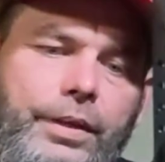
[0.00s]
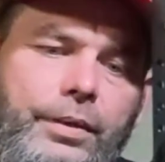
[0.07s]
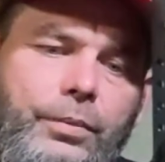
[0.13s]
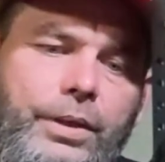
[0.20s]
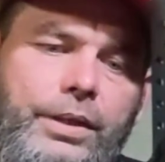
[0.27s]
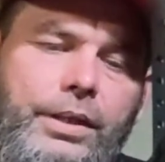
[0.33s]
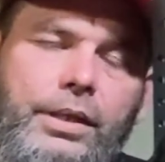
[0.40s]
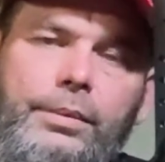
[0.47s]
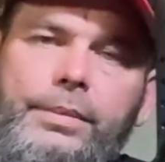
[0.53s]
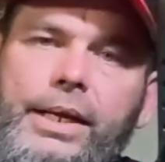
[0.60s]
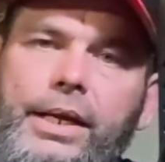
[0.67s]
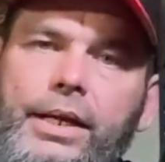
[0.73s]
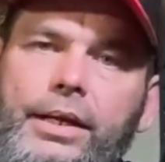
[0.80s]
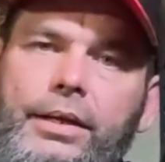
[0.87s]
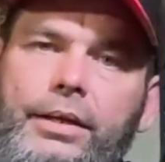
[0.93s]
With
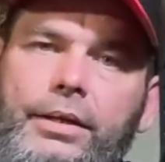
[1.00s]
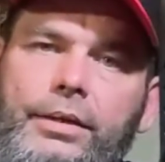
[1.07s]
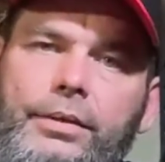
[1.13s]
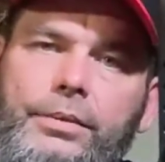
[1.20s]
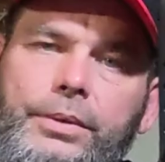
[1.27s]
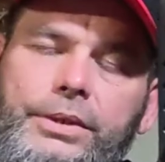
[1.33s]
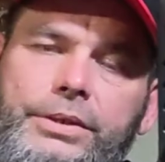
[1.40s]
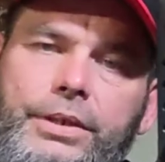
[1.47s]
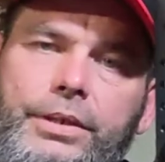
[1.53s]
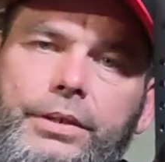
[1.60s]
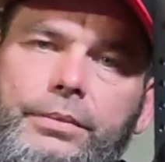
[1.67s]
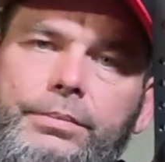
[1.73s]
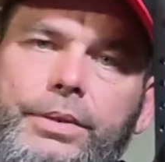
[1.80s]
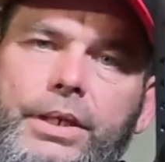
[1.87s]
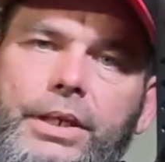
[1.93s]
eBay, the
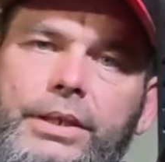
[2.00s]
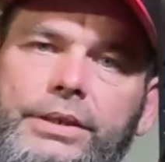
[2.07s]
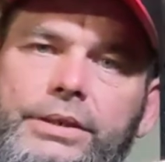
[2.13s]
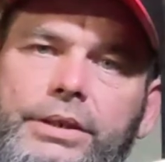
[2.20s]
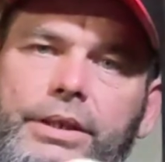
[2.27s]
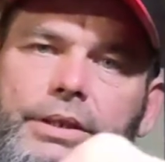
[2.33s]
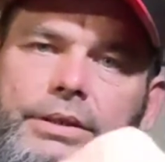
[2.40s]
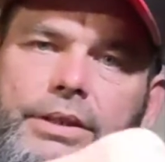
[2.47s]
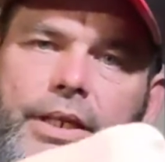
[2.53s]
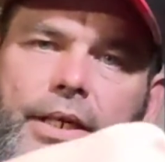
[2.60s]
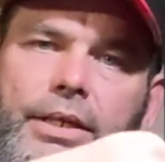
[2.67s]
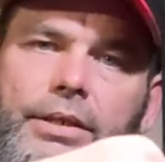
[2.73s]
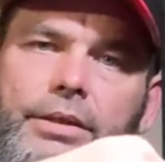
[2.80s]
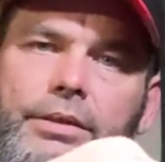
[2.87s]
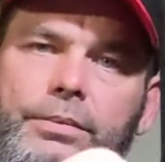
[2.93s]
return policy is
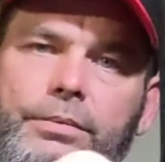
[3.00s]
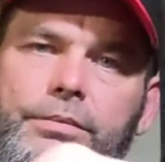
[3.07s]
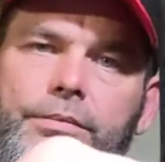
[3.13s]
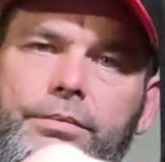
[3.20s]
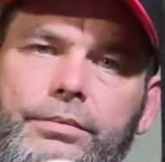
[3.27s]
kind of